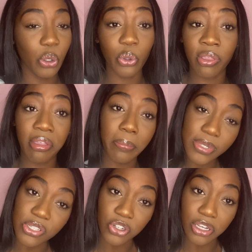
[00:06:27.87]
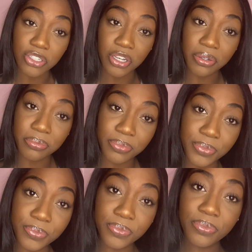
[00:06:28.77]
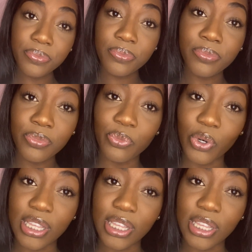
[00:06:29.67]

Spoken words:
only thing that wasn't changing were